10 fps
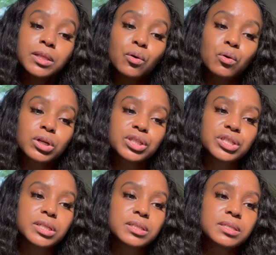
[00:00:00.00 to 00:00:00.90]
the
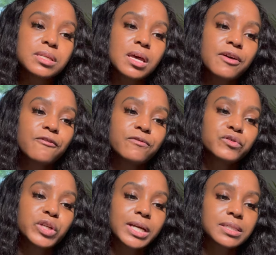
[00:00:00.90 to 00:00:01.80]
Origins
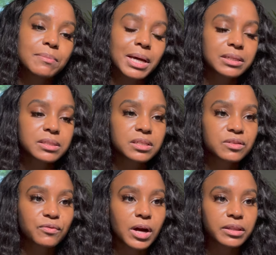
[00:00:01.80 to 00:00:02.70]
Checks and Balances
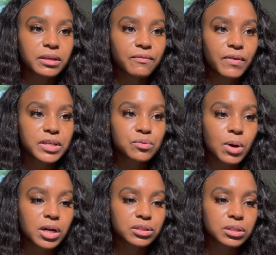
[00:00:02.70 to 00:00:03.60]
Frothy Face
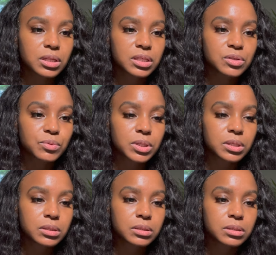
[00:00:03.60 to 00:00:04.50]
Wash. And this
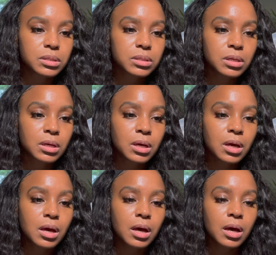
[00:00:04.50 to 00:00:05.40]
one's
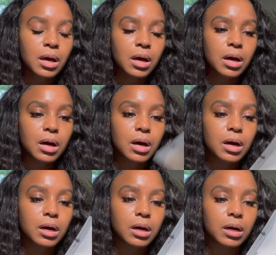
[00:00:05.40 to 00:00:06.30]

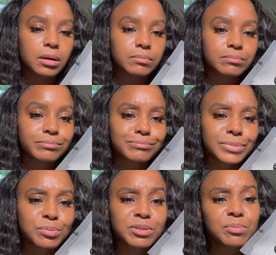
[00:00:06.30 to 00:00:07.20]
um,
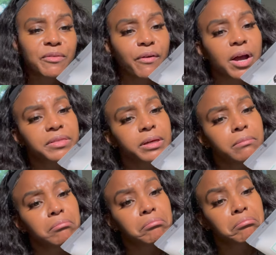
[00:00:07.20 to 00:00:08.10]
supposed to be frothy.
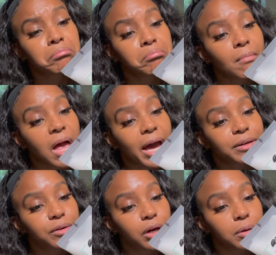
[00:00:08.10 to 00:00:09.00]
I
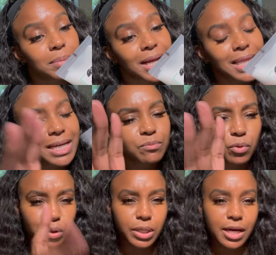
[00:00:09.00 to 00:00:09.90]
don't know, but I like
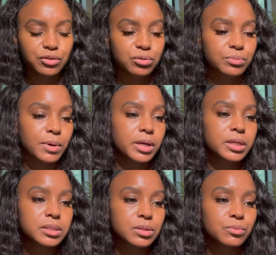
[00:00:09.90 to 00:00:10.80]
more natural
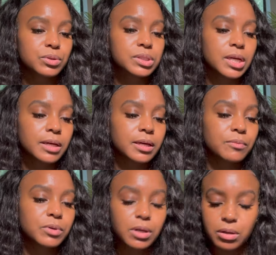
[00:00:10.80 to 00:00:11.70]
products, so we'll see how that
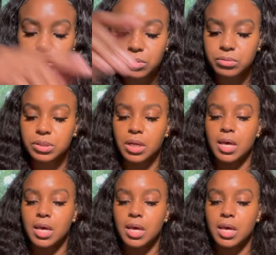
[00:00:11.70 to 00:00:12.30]
one goes.